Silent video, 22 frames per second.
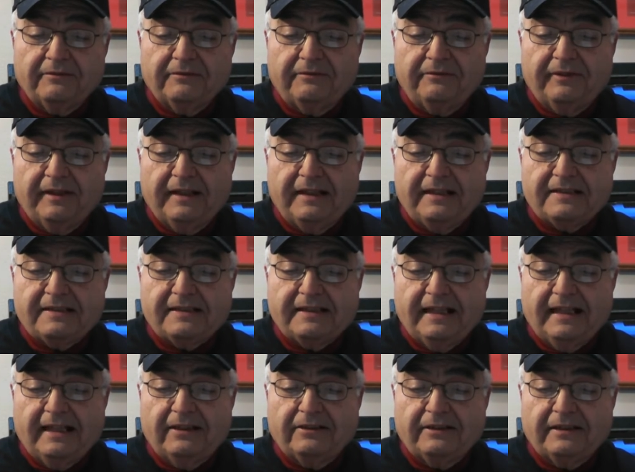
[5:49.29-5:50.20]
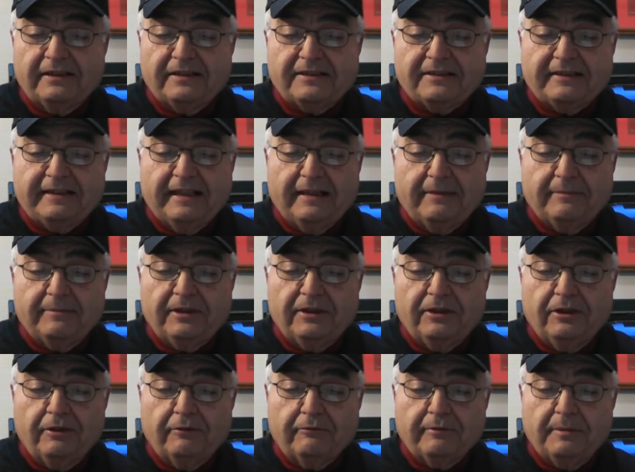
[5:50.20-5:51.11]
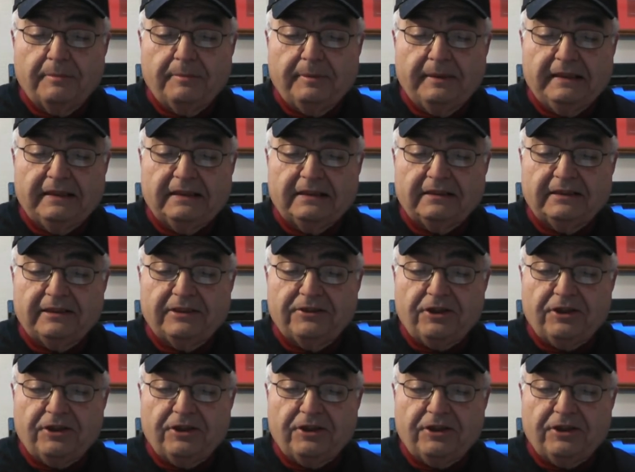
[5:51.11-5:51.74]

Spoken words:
face down, and stabbing her repeatedly.